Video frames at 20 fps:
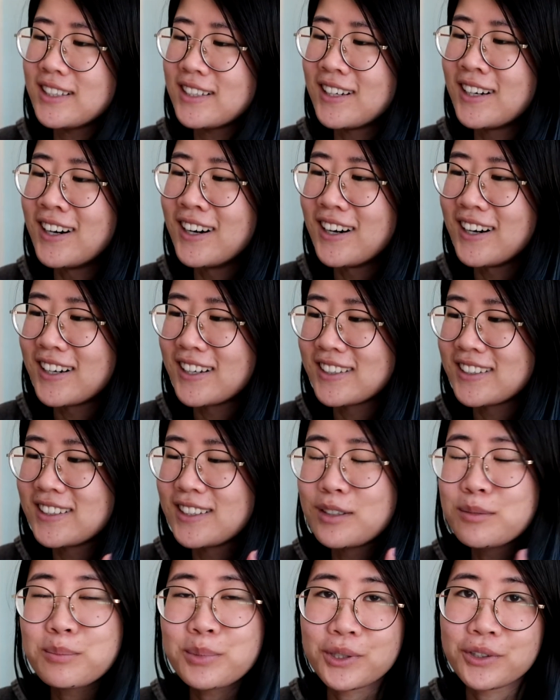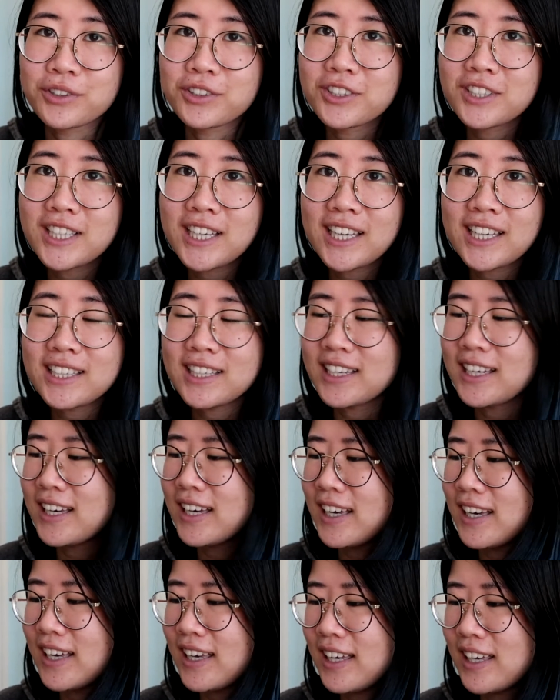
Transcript: on Procreate,